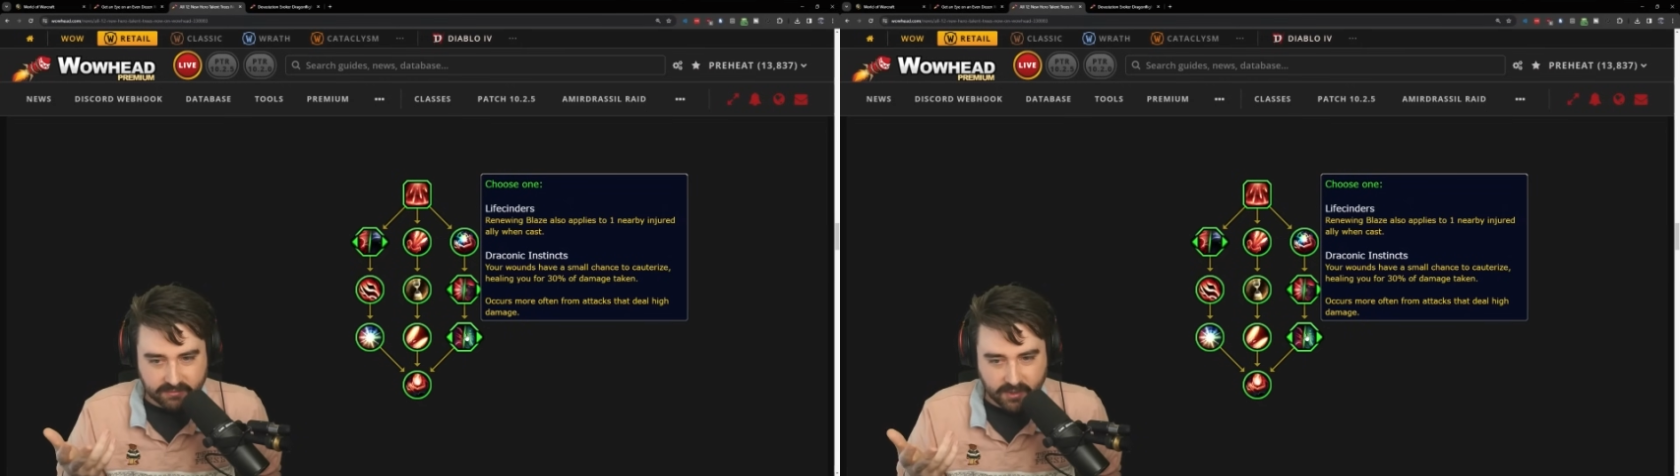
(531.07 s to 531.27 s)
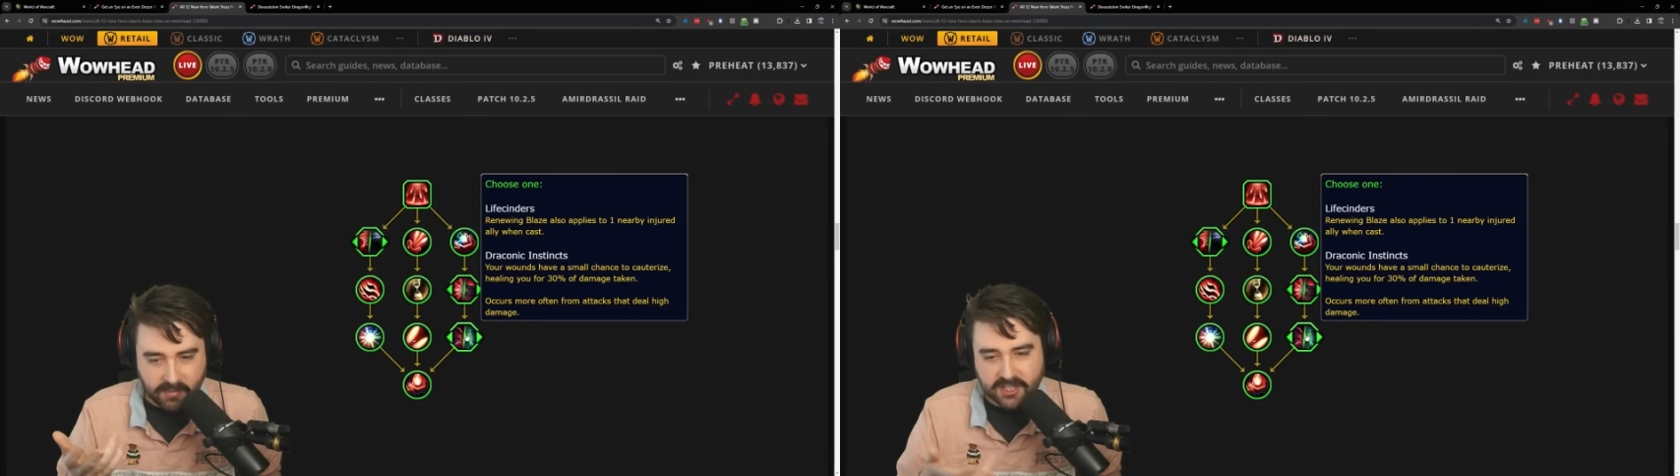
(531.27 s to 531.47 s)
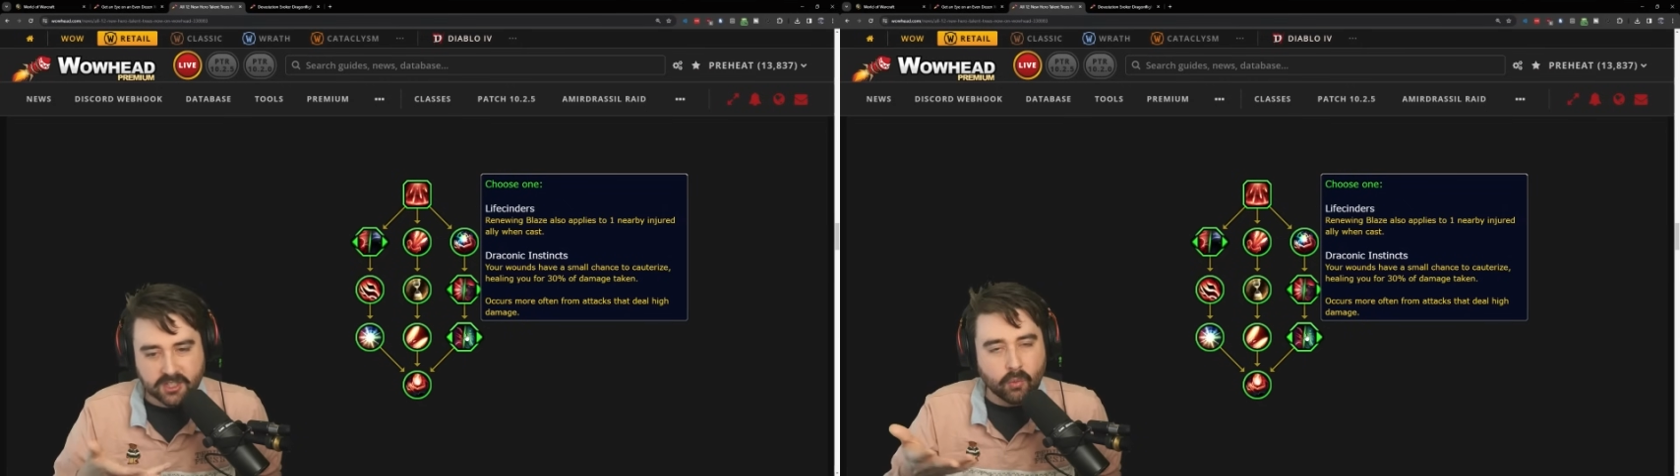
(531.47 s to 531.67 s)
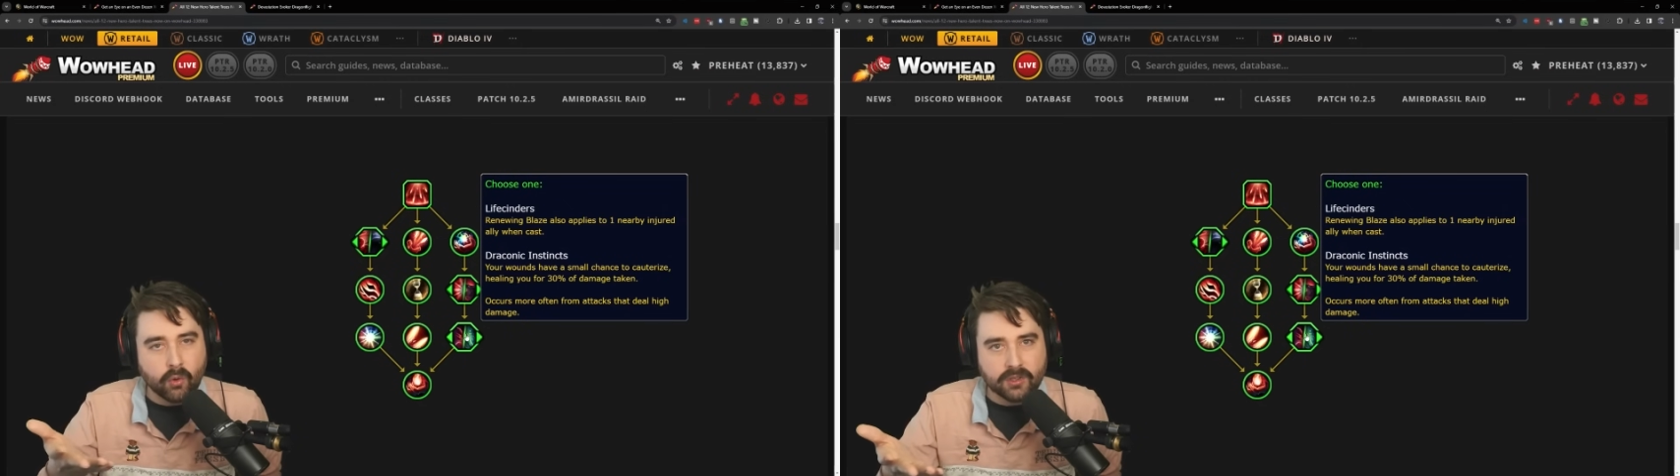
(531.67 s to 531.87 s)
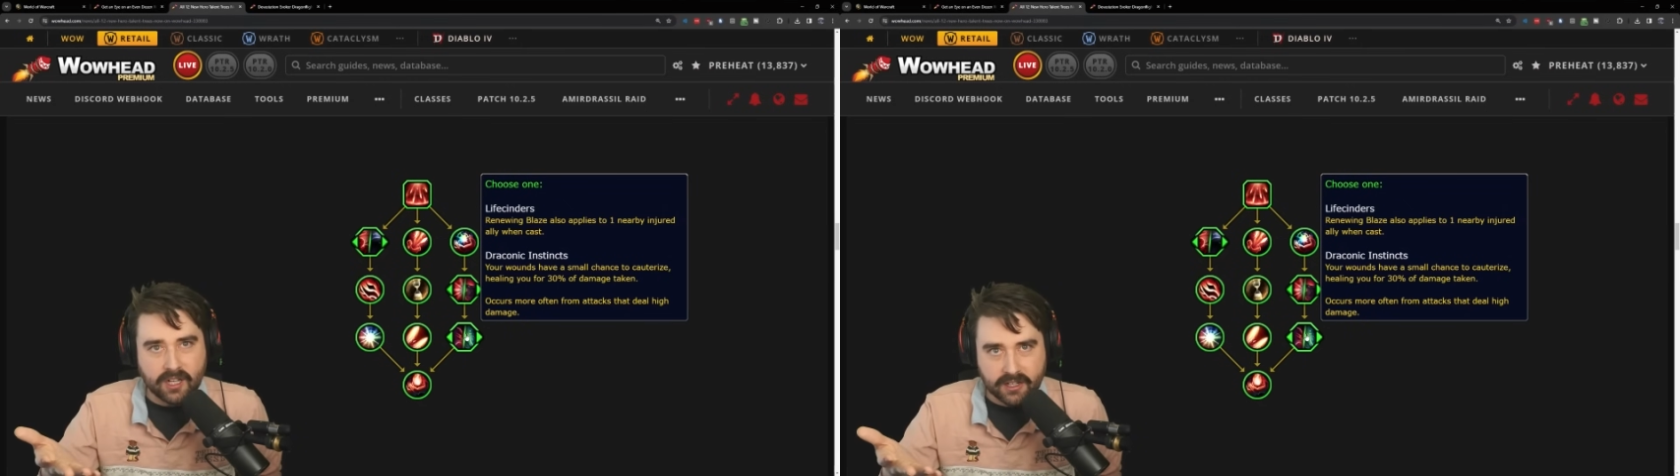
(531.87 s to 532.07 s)
imagine a
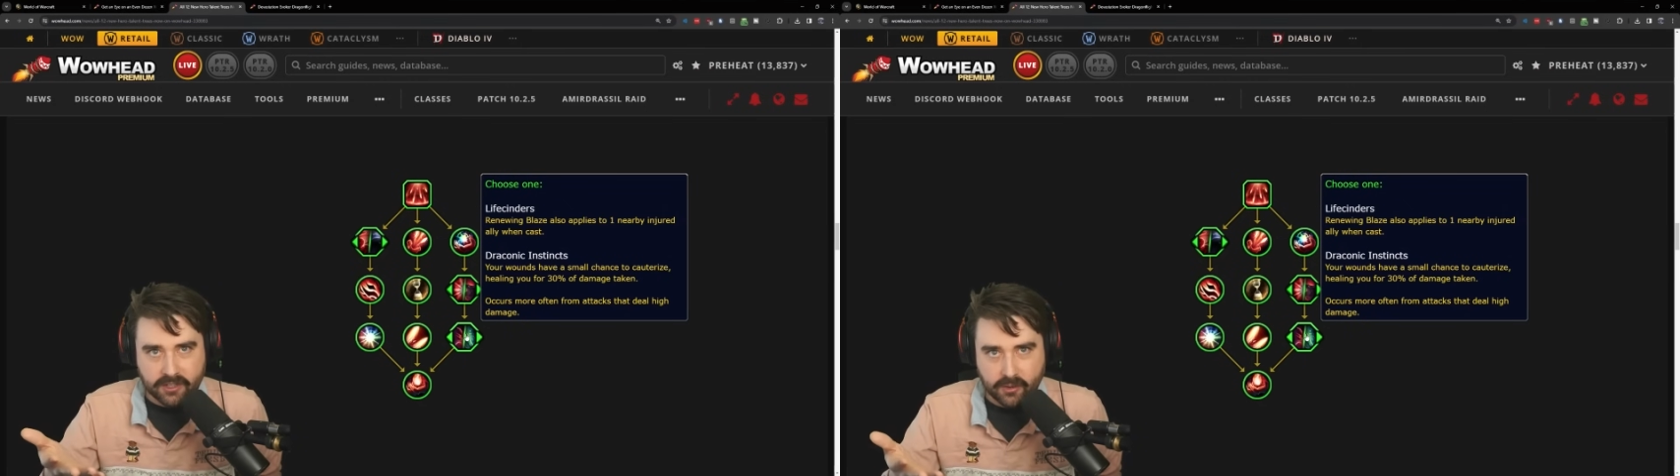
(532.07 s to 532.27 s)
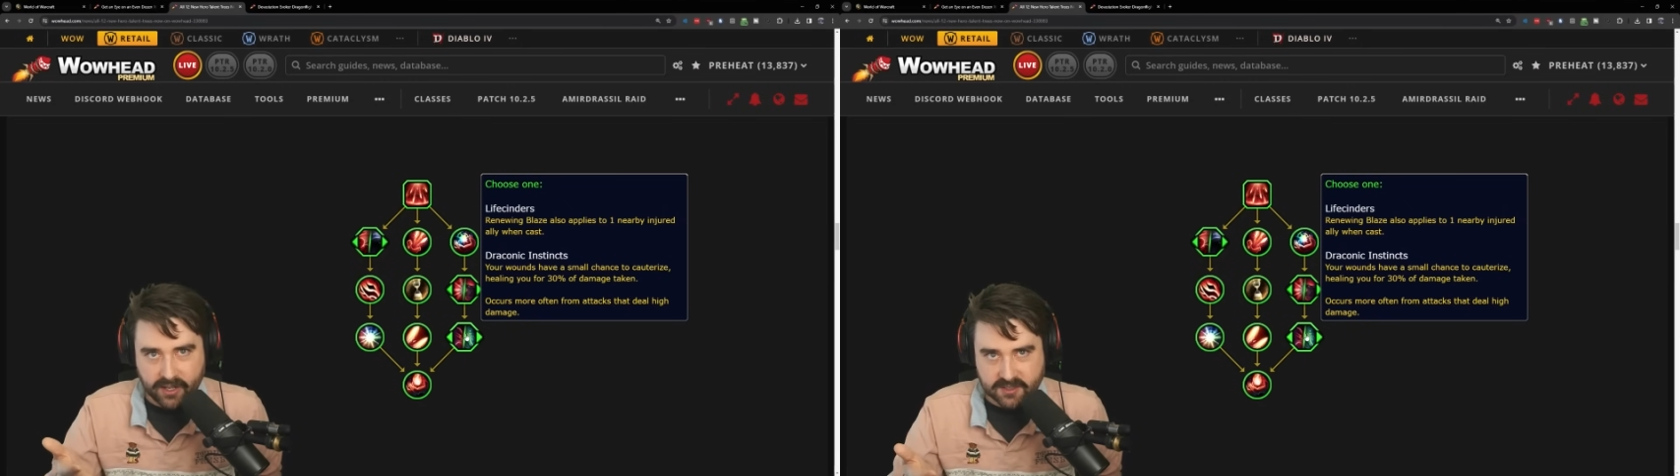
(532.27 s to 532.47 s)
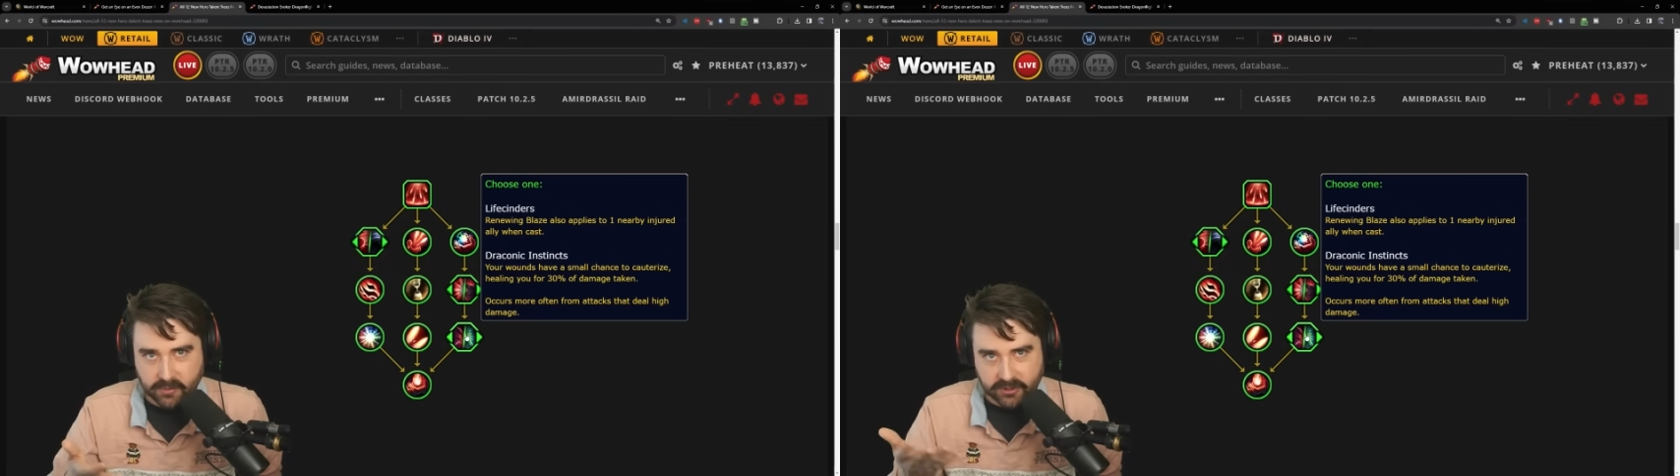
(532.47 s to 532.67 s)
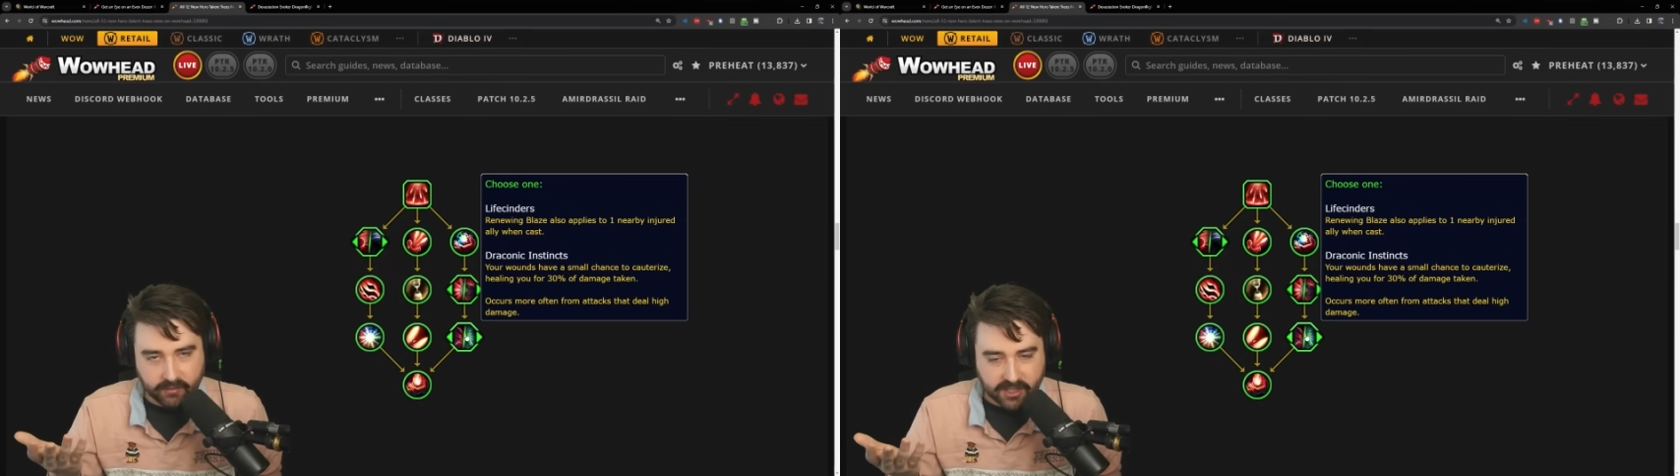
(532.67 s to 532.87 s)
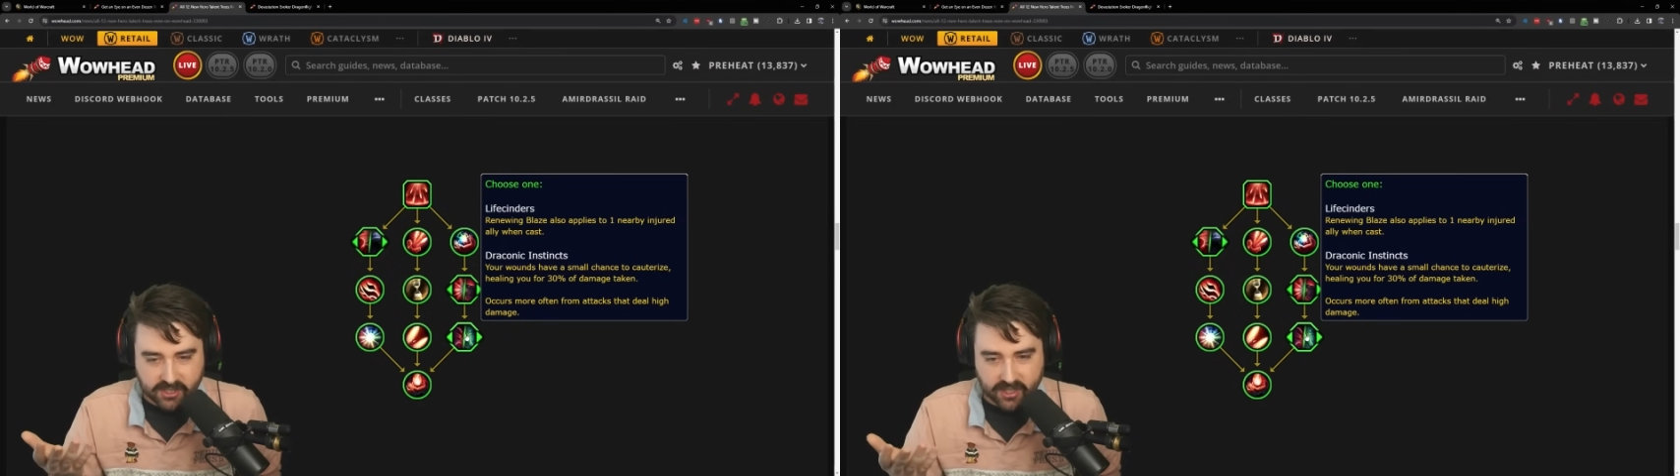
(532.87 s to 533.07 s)
Warlock who has Burning
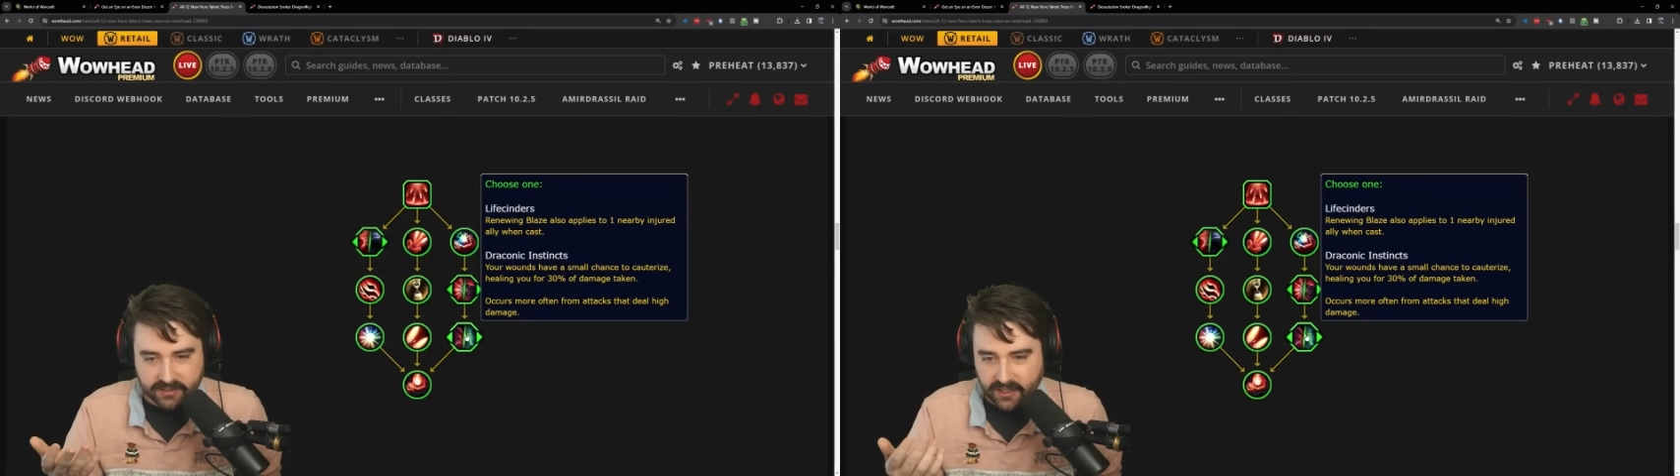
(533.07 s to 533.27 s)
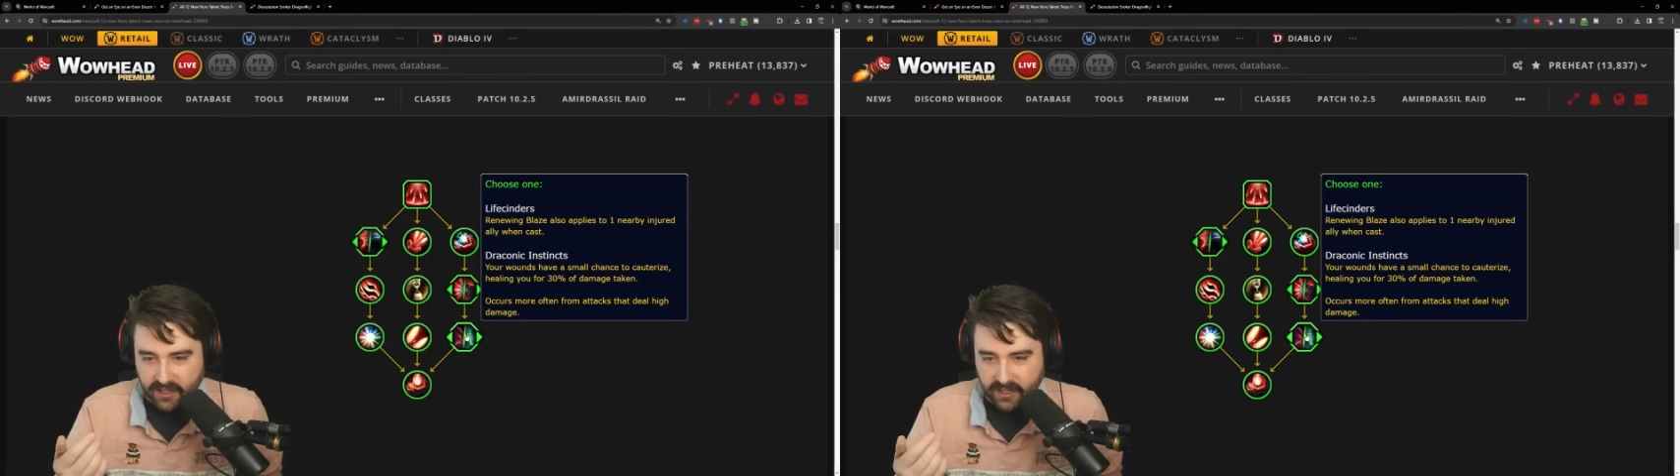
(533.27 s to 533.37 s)
Rush on.